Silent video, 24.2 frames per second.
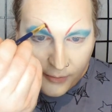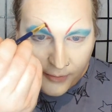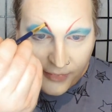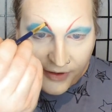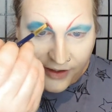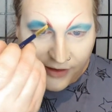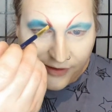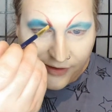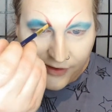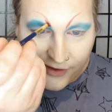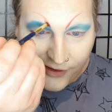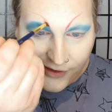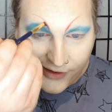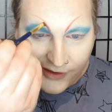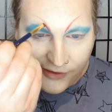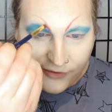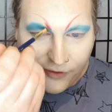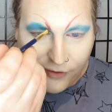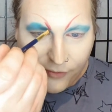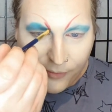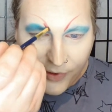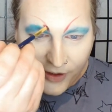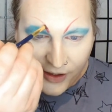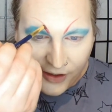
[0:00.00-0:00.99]
Because, like,
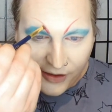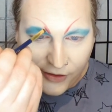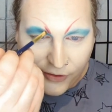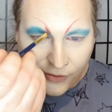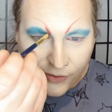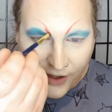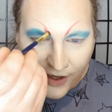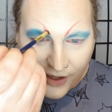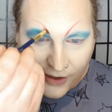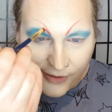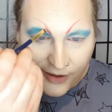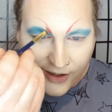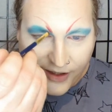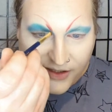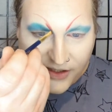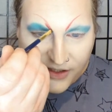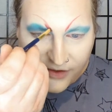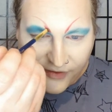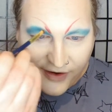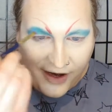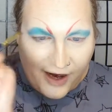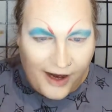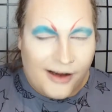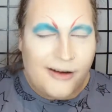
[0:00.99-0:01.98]
if you've been on Drag Race,
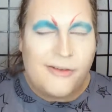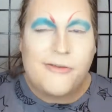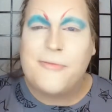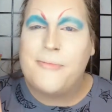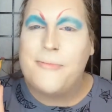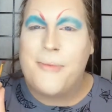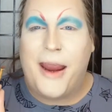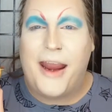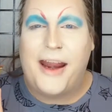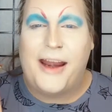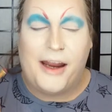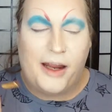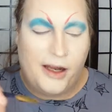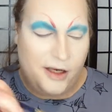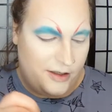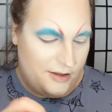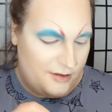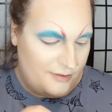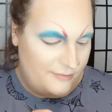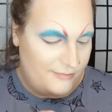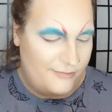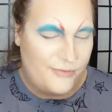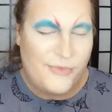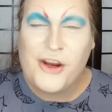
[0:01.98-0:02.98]
you kind of made it,
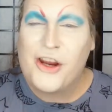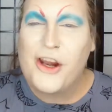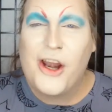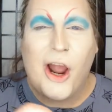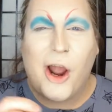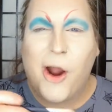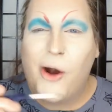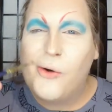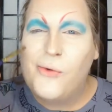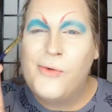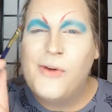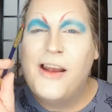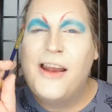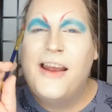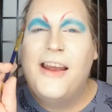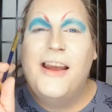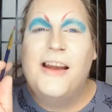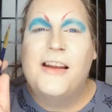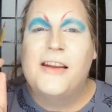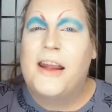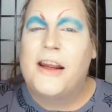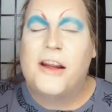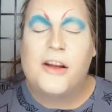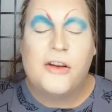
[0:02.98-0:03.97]
you know?
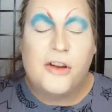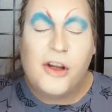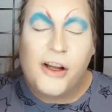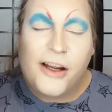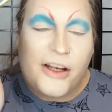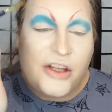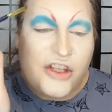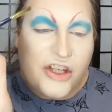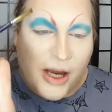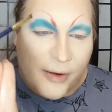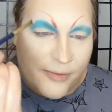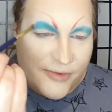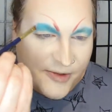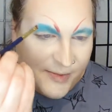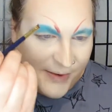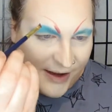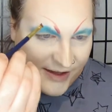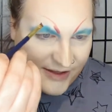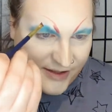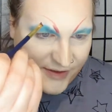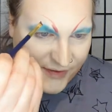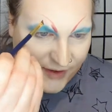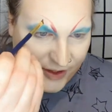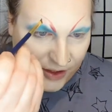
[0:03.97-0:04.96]
Like, look at James
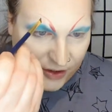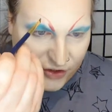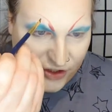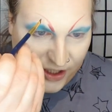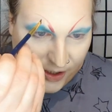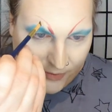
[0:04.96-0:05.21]
Mansfield.